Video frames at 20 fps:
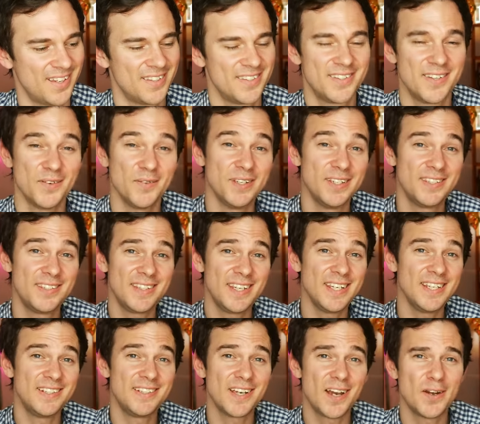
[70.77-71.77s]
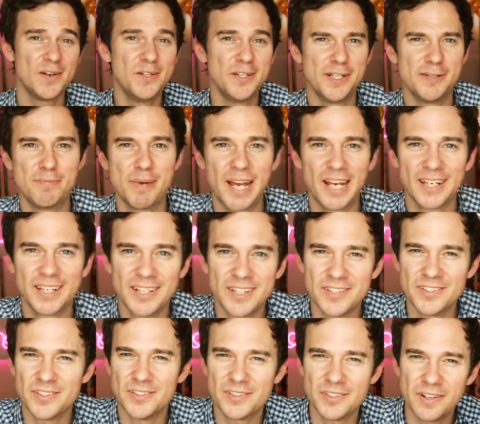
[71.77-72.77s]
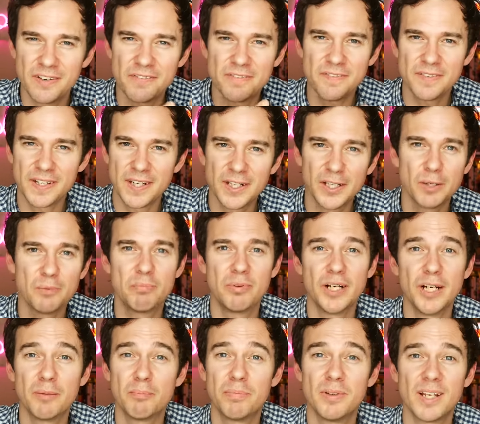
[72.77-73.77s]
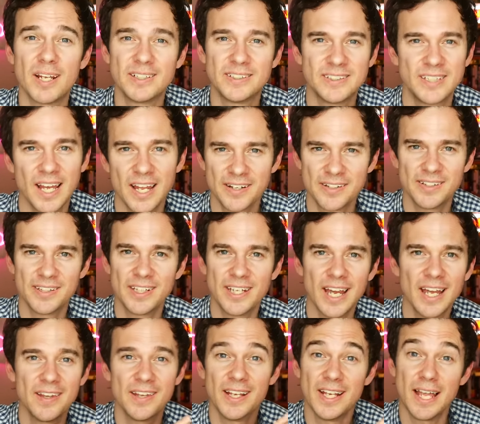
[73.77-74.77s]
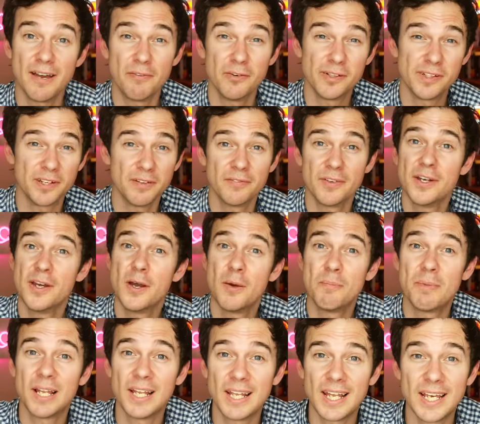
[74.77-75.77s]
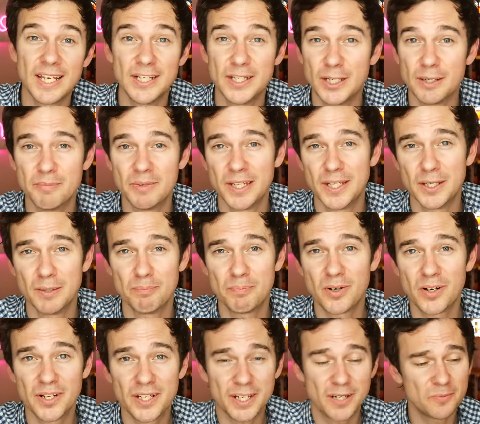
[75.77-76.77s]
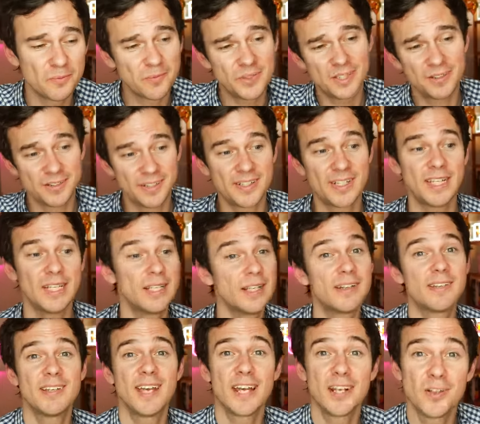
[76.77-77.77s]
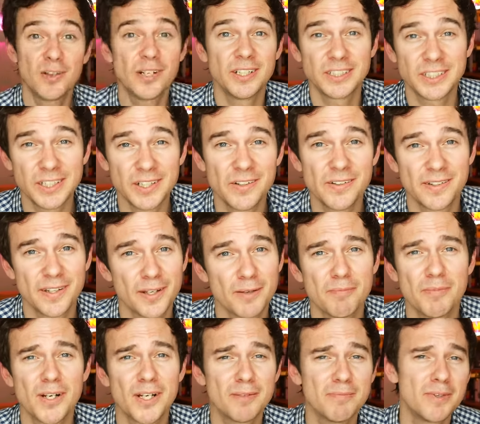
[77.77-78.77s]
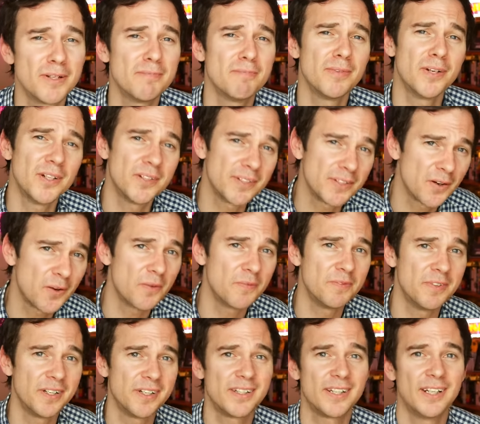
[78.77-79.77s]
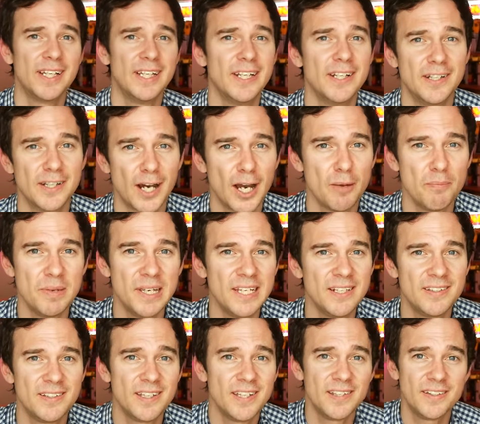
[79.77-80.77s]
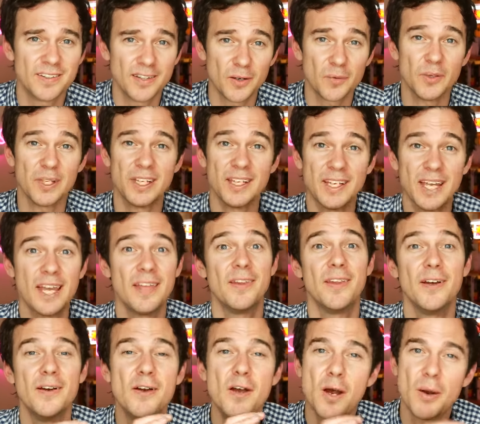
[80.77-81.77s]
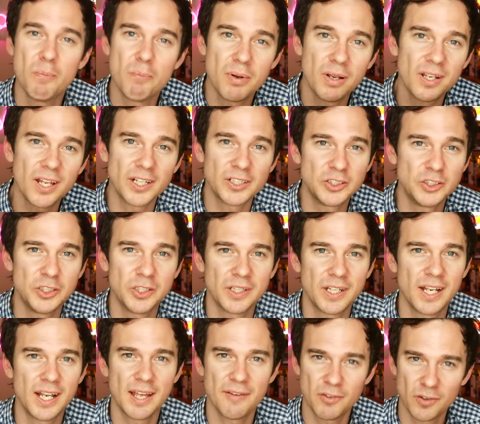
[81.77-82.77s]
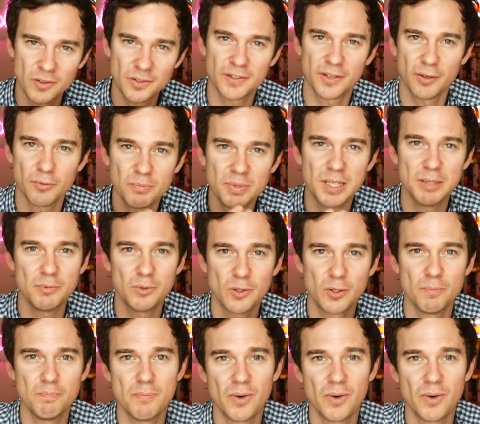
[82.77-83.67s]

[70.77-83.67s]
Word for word: So we see Tony's back and he's using a finger prick blood test to get the levels of palladium in the body and we see this technology used at the moment most obviously in diabetes so we can get the blood sugar levels so people can